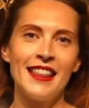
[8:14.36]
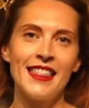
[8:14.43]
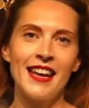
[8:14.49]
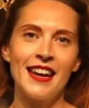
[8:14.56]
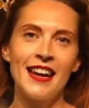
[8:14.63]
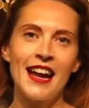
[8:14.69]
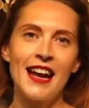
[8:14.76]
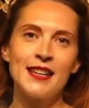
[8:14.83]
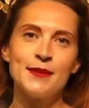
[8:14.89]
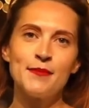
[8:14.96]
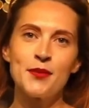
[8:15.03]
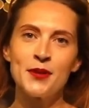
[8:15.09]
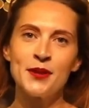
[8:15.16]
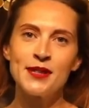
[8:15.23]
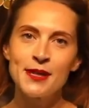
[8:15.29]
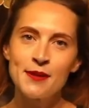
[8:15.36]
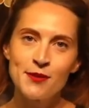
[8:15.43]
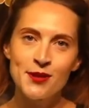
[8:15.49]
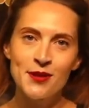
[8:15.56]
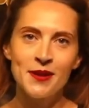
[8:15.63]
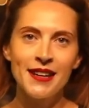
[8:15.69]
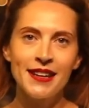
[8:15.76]
that it has brought
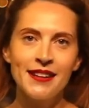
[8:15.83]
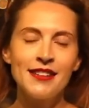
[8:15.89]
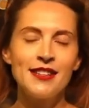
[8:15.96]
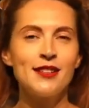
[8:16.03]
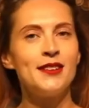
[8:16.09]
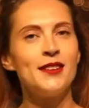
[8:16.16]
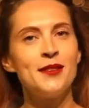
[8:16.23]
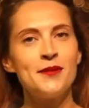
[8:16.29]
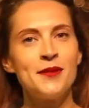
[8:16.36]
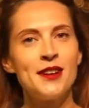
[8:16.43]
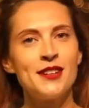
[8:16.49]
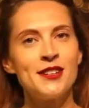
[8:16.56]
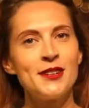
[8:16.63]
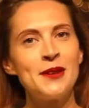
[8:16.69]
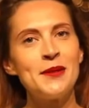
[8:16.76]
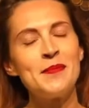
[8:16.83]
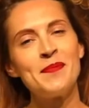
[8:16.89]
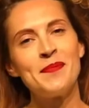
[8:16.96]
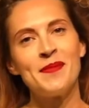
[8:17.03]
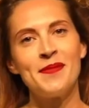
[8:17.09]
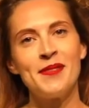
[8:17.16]
some joy to the worship.